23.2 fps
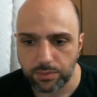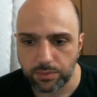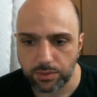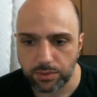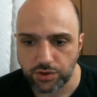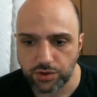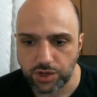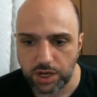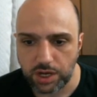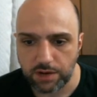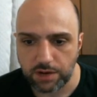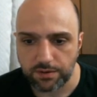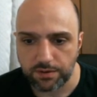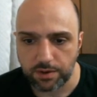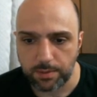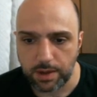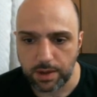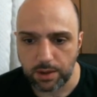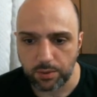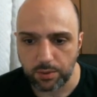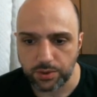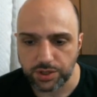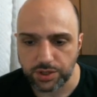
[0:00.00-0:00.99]
Chain of
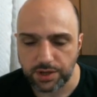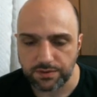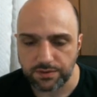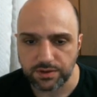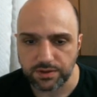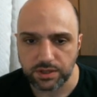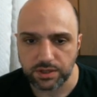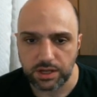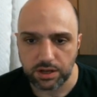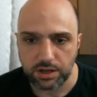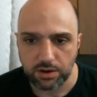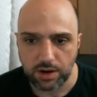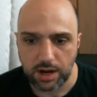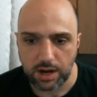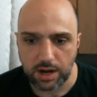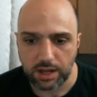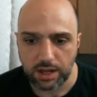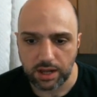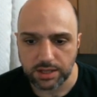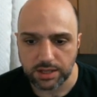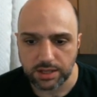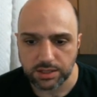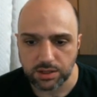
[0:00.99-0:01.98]
Command, which gives leader
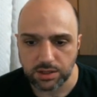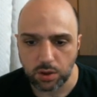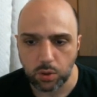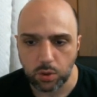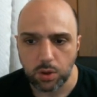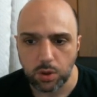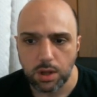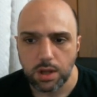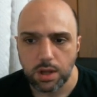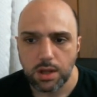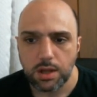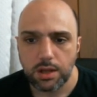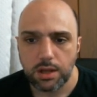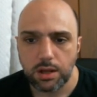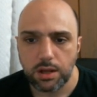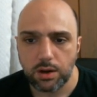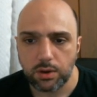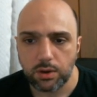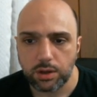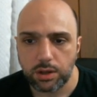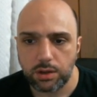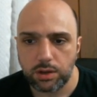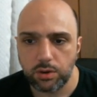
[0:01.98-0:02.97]
allies. So
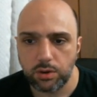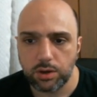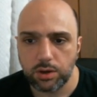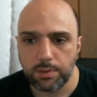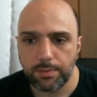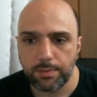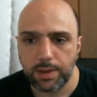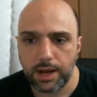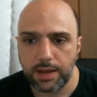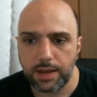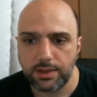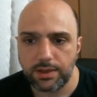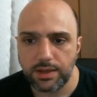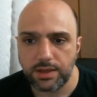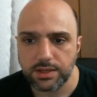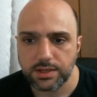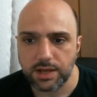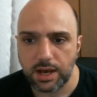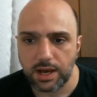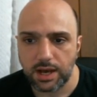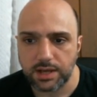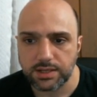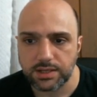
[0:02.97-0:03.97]
you combine these
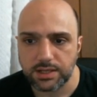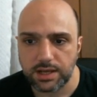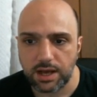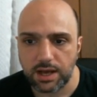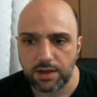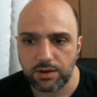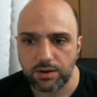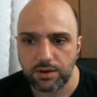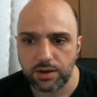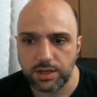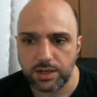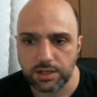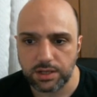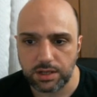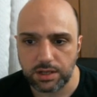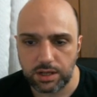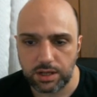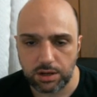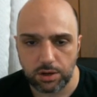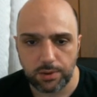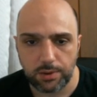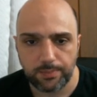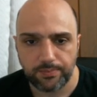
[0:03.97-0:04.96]
guys together, he's a
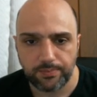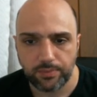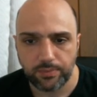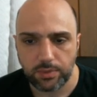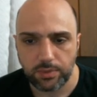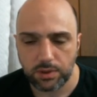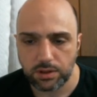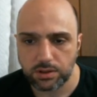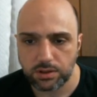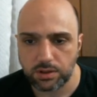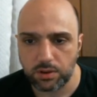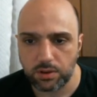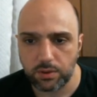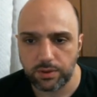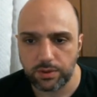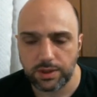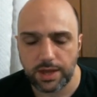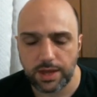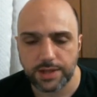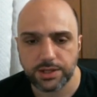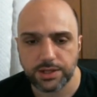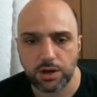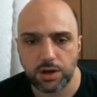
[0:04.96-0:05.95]
leader.
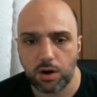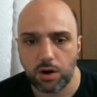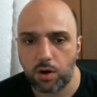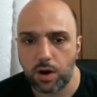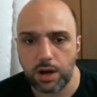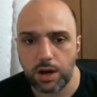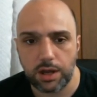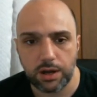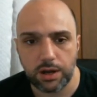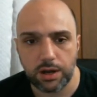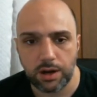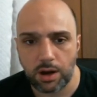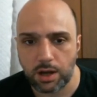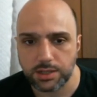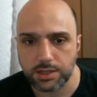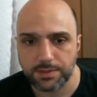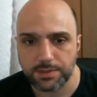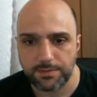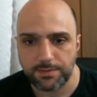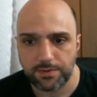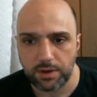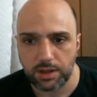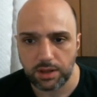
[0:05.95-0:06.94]
That's already an
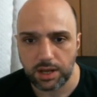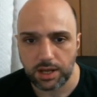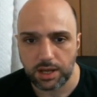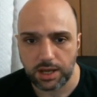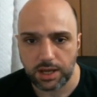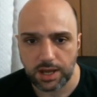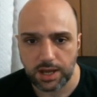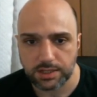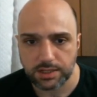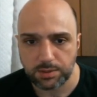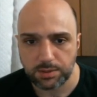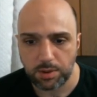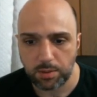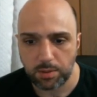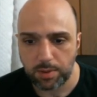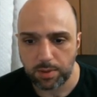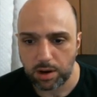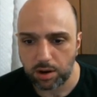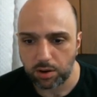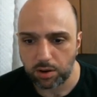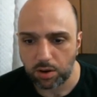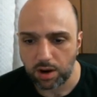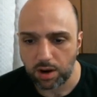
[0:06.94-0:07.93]
awesome frontline Castamere
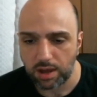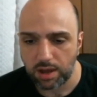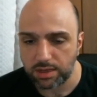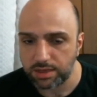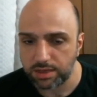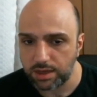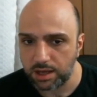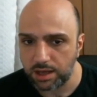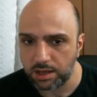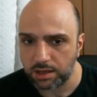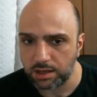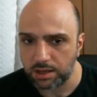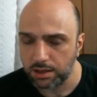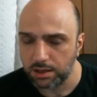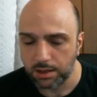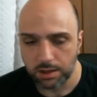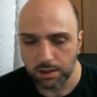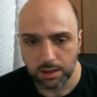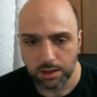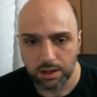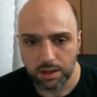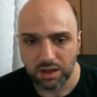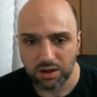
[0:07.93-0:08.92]
Baranor. I think
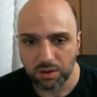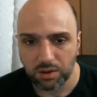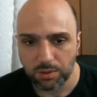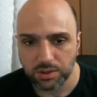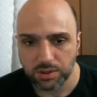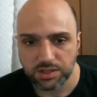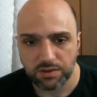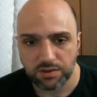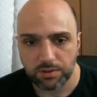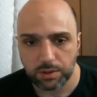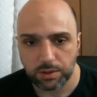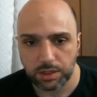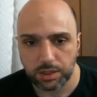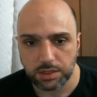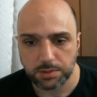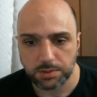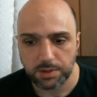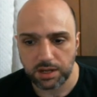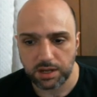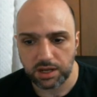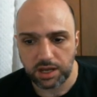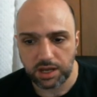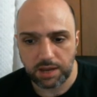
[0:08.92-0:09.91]
almost everybody that's
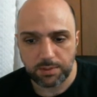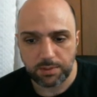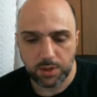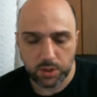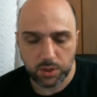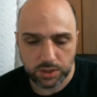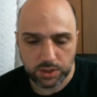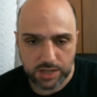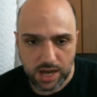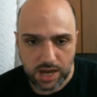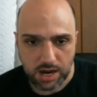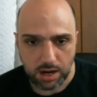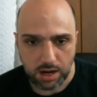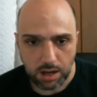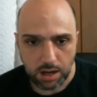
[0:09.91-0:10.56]
playing the game knows that.